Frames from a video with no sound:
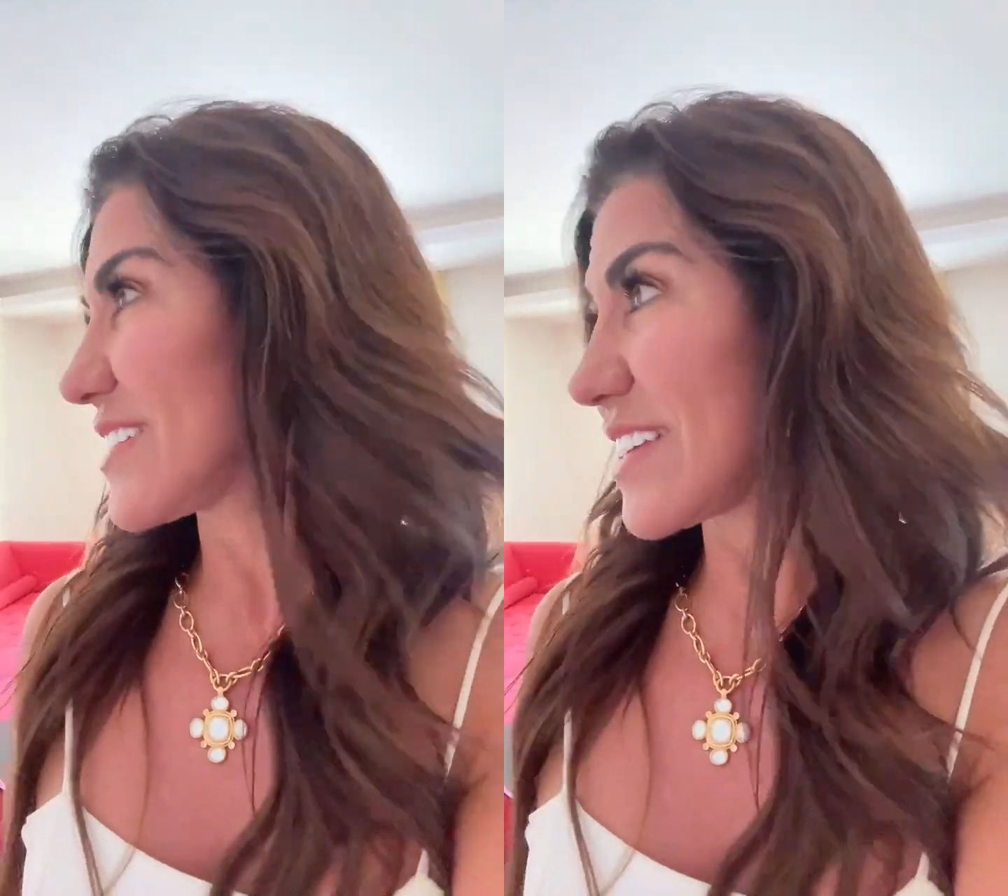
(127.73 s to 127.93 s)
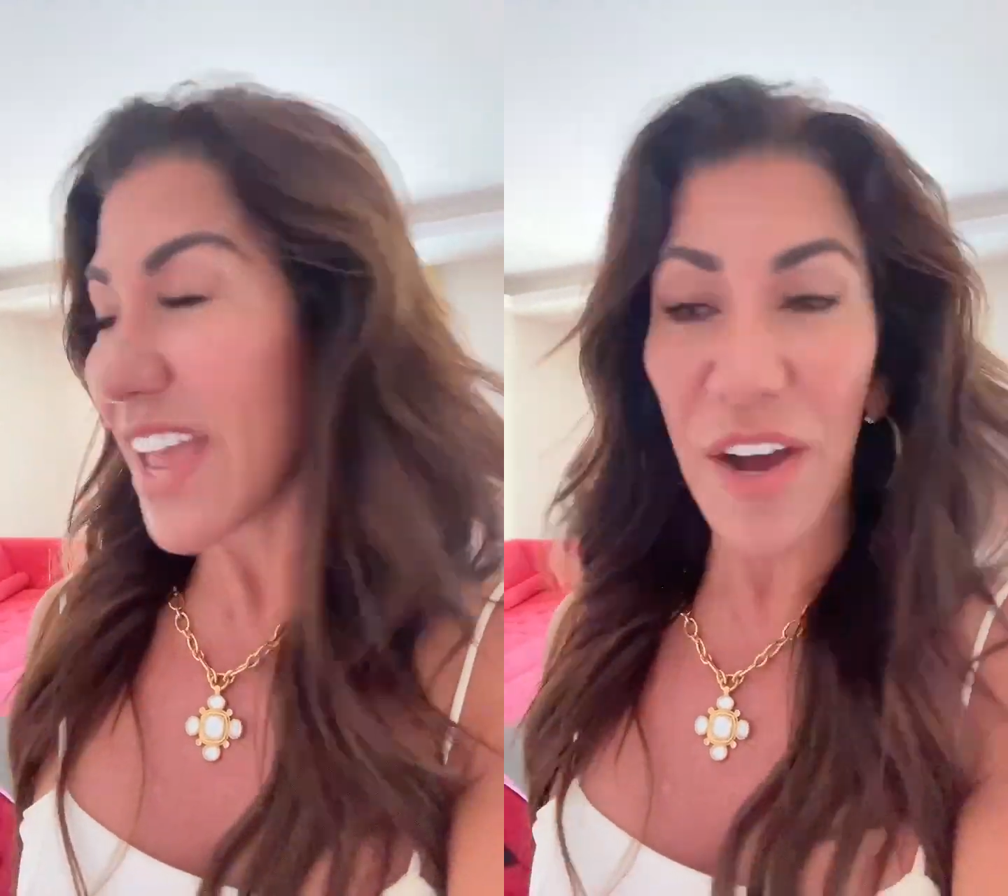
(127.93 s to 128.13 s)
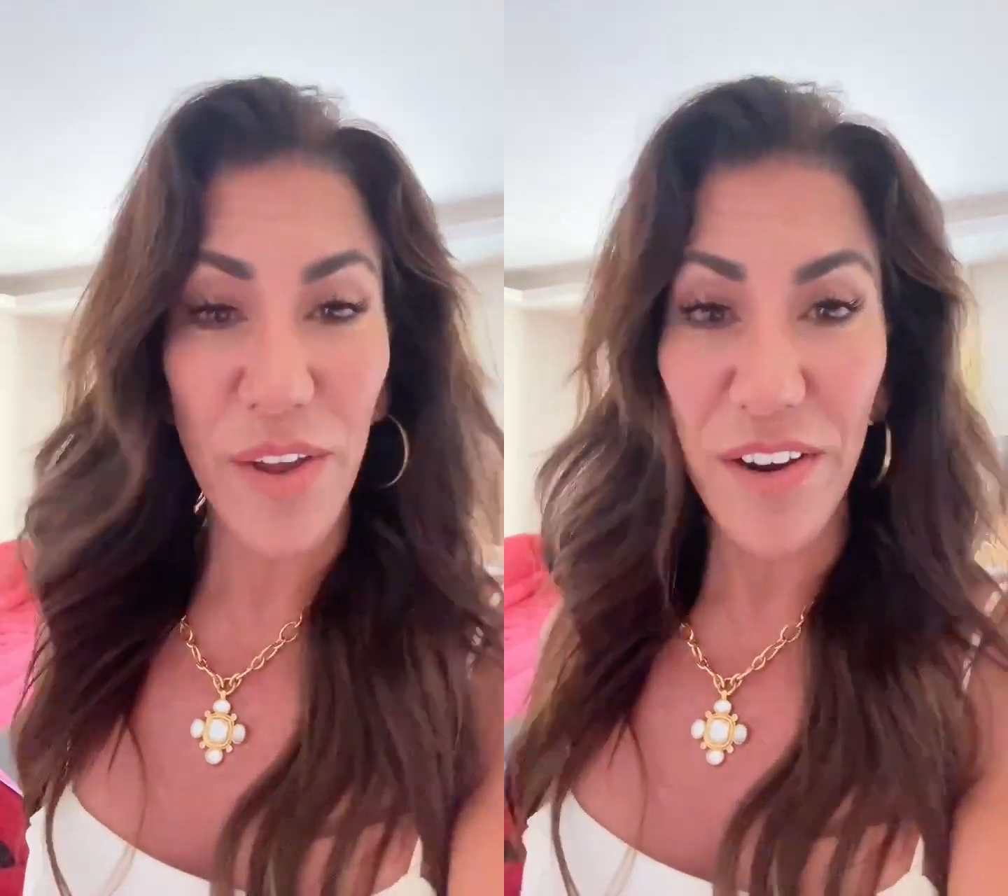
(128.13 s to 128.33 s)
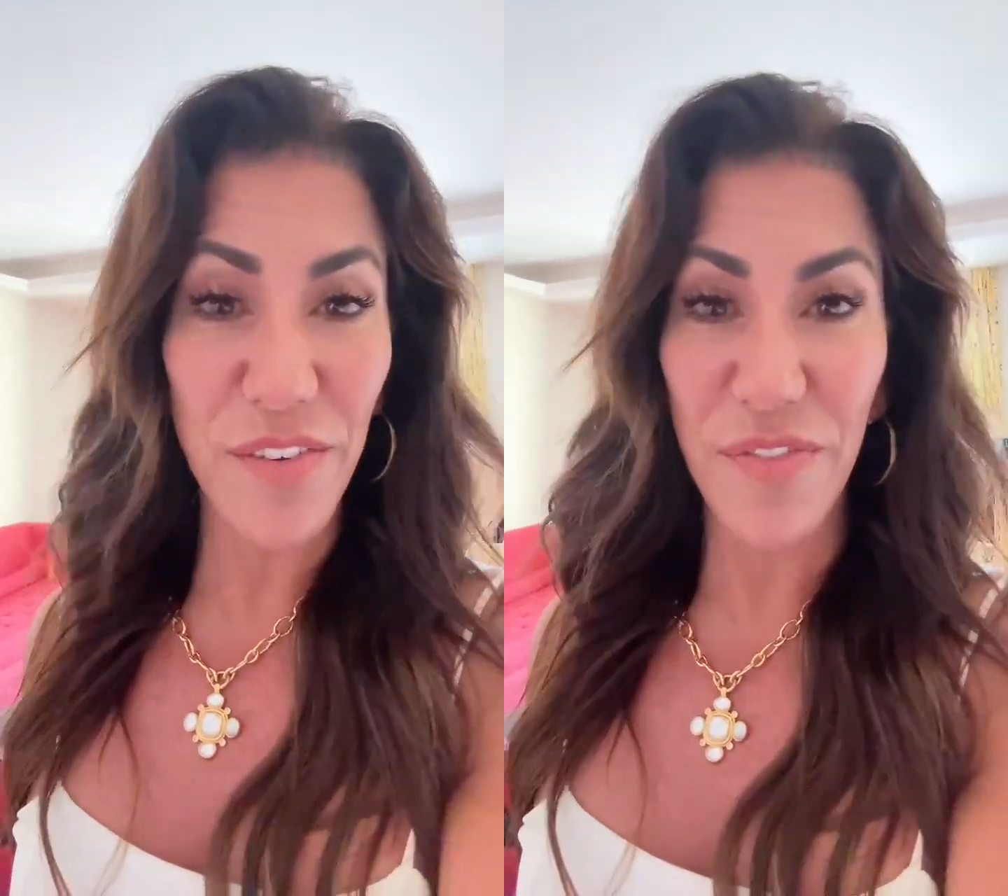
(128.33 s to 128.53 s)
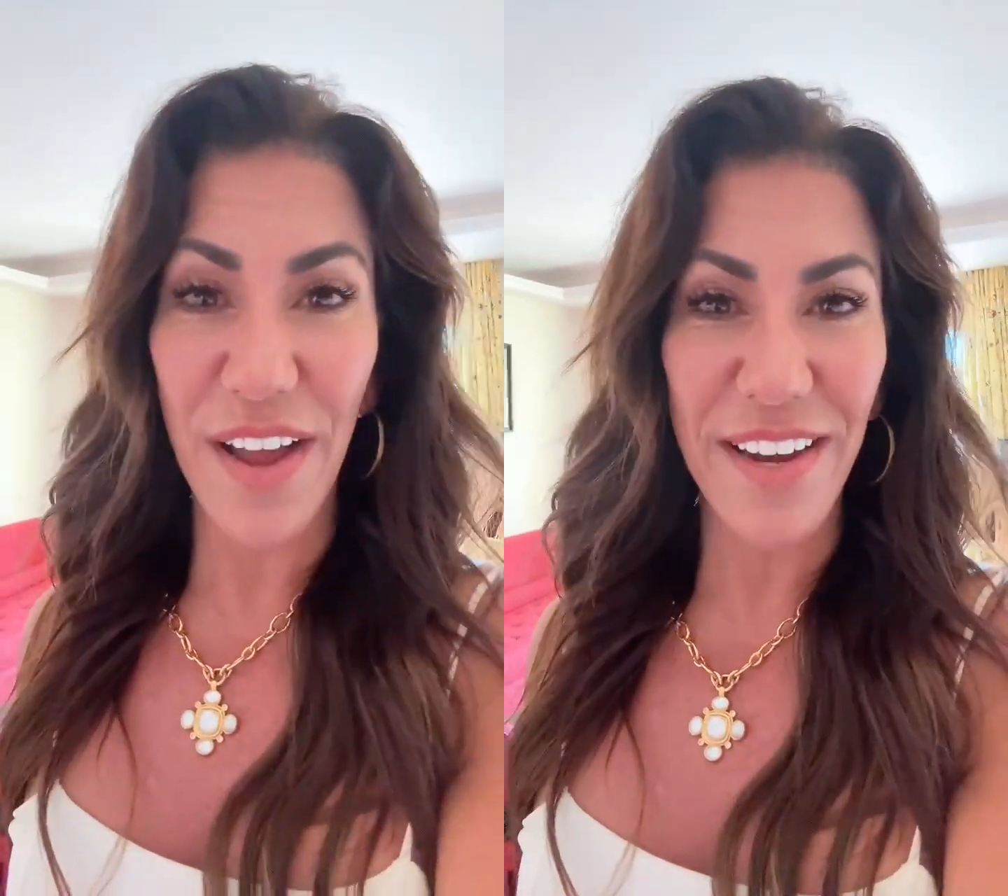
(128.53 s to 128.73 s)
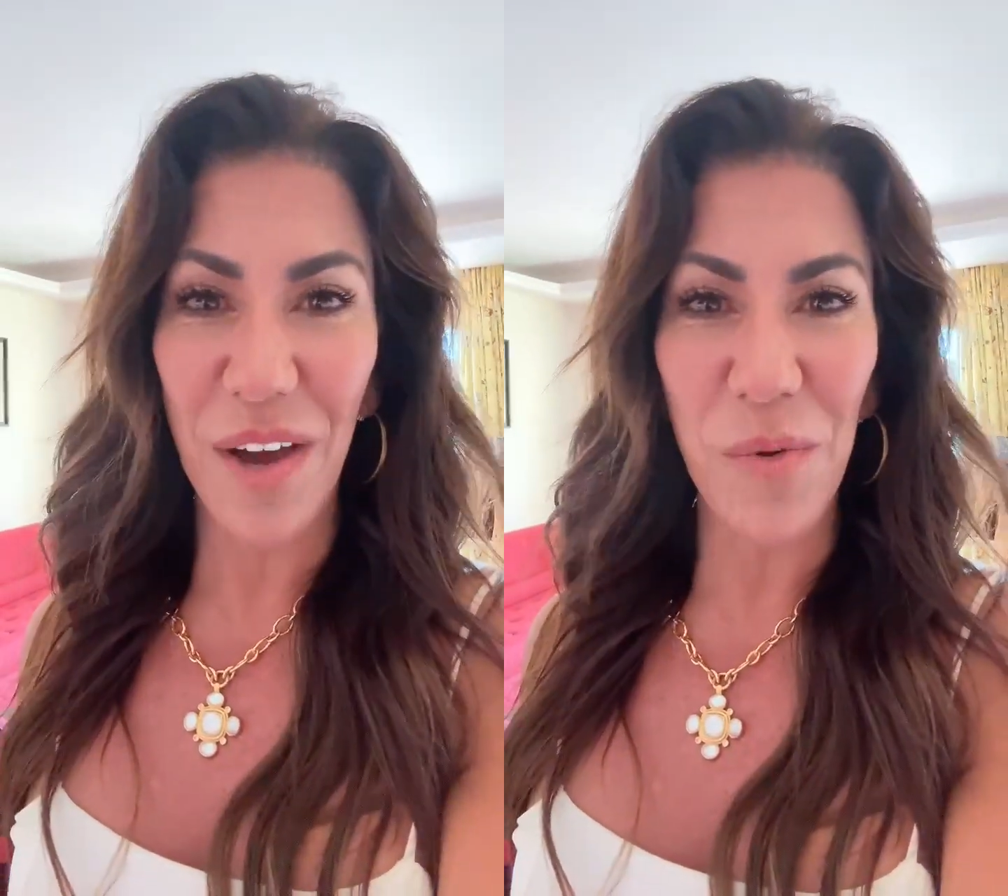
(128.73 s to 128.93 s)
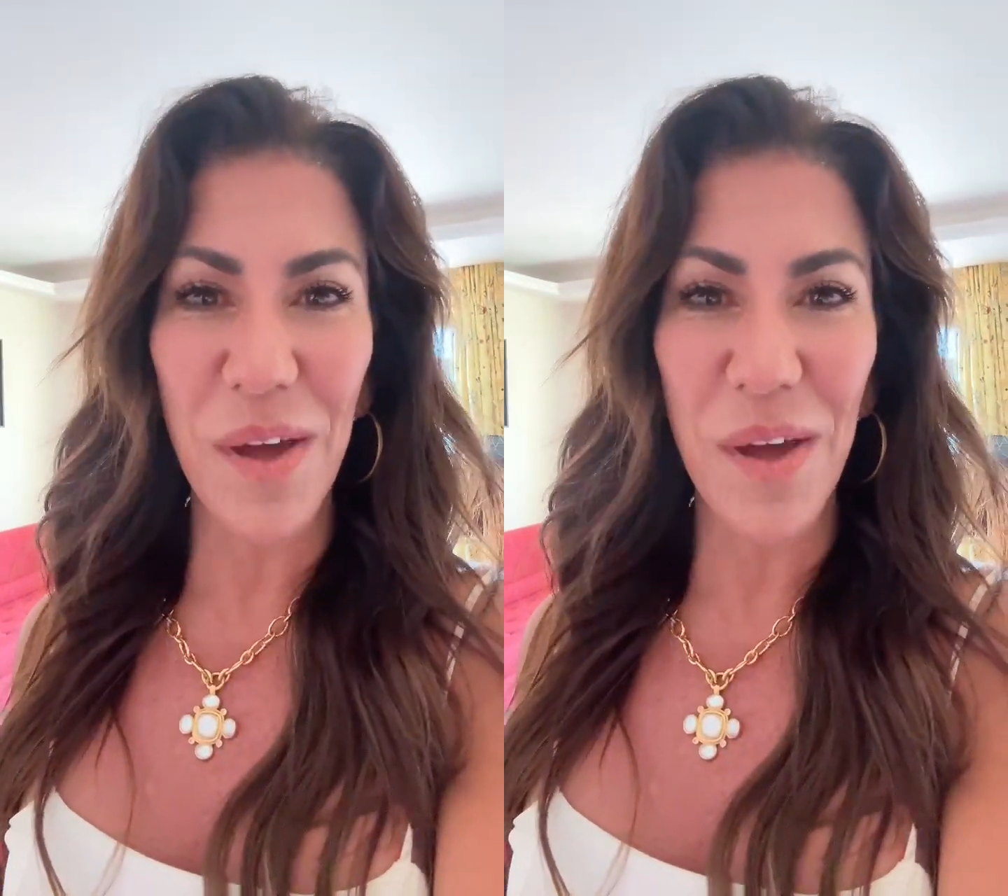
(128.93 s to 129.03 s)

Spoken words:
to now here to find out